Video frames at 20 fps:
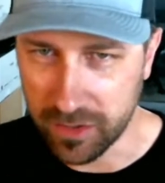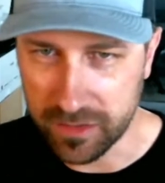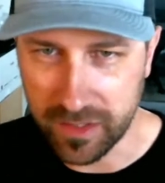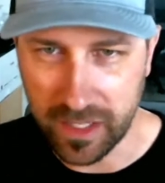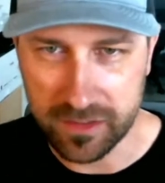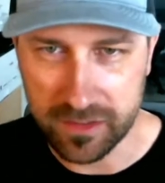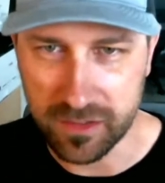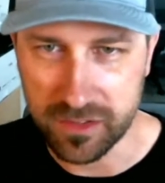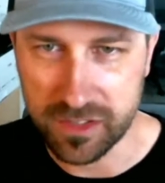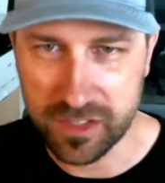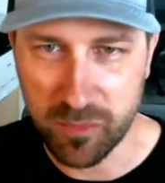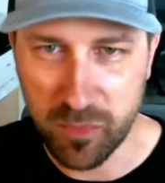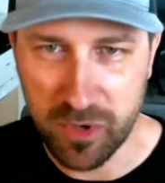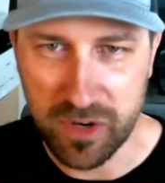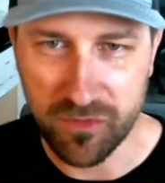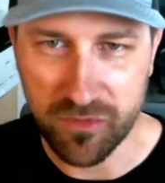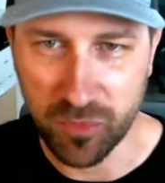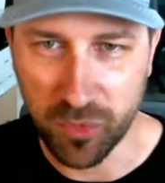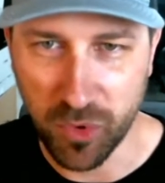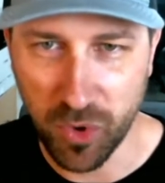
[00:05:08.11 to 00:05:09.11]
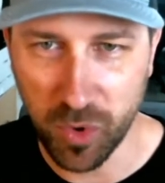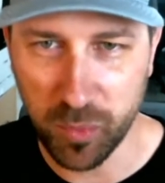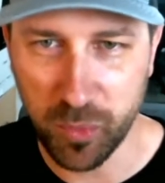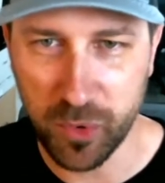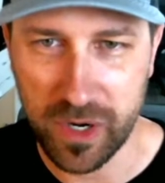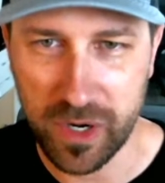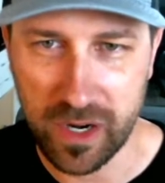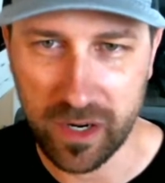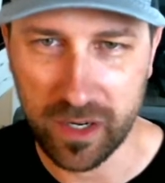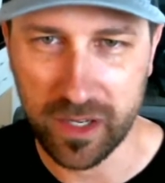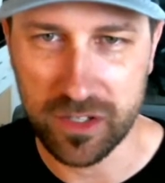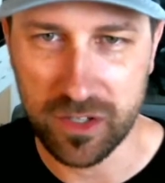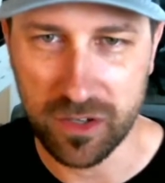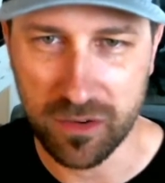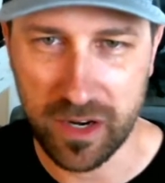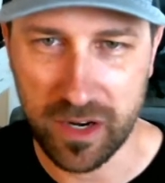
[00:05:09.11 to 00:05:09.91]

"Hey, I heard that there's somebody from corporate here.